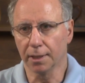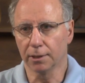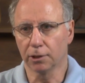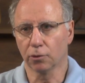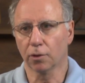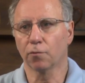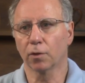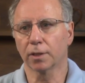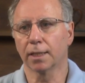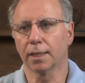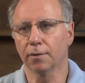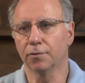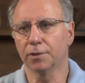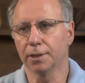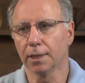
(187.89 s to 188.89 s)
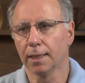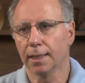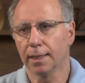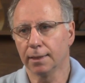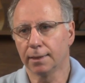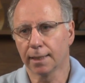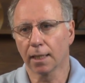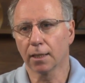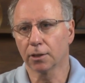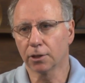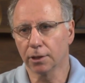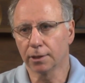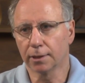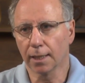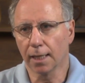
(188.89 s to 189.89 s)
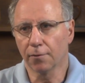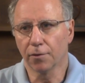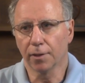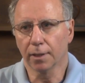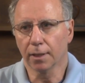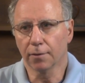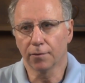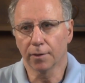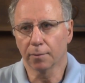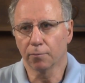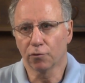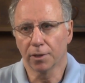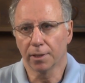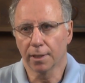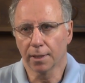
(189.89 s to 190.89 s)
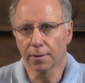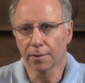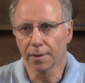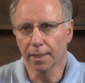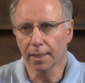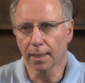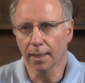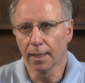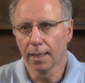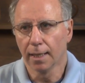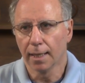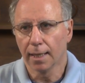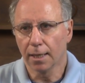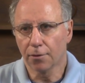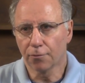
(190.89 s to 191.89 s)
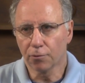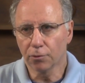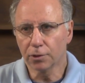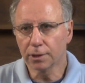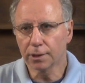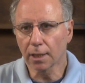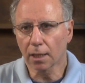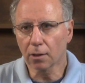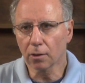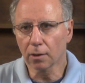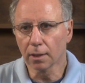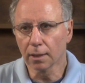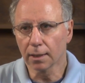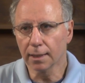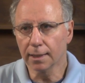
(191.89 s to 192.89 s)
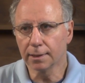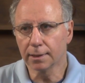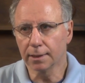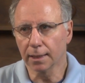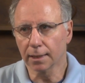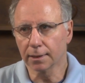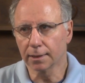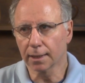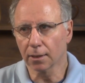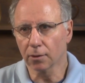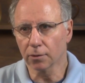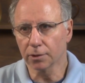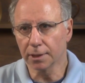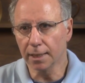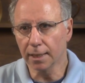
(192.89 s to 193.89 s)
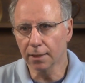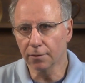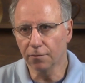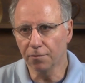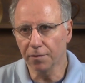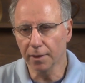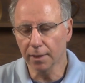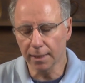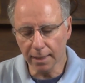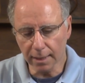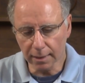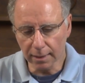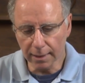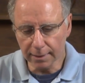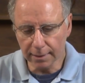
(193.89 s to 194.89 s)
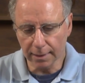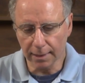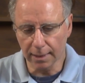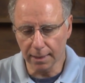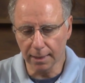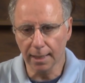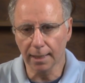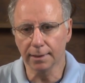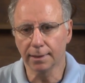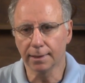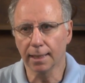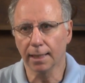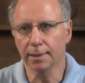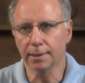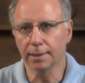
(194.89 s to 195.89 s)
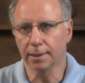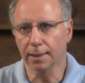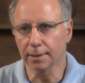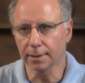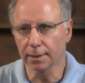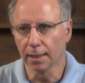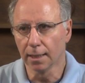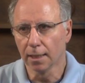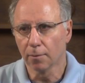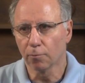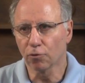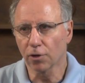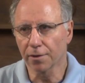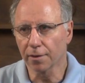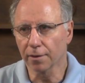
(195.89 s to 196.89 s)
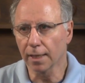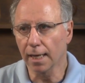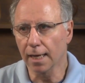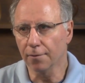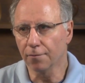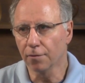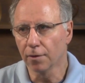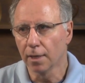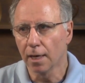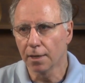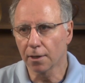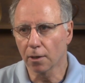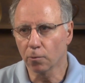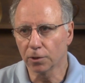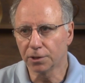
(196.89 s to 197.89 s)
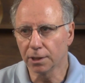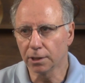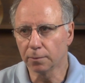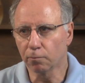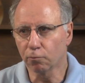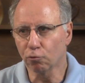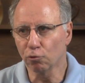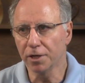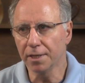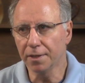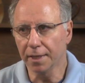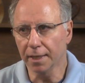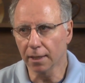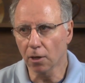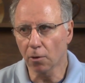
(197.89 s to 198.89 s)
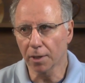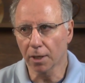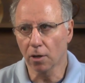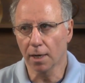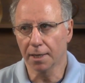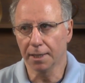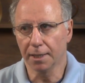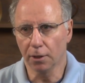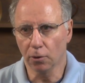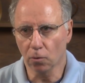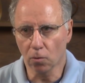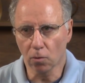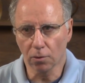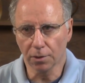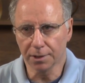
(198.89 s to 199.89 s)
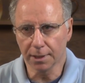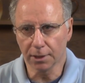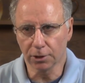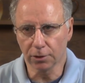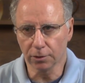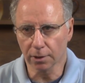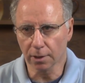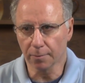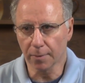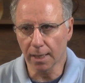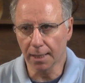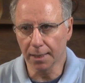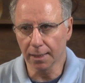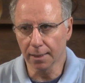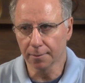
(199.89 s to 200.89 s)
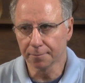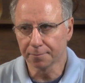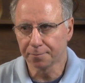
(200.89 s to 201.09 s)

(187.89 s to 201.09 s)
It's sort of what gives intelligence to every living, breathing thing. And through subtle listening skills, he could listen in and sense this breath of life. In other words, this breathing going on in all the tissues of the body.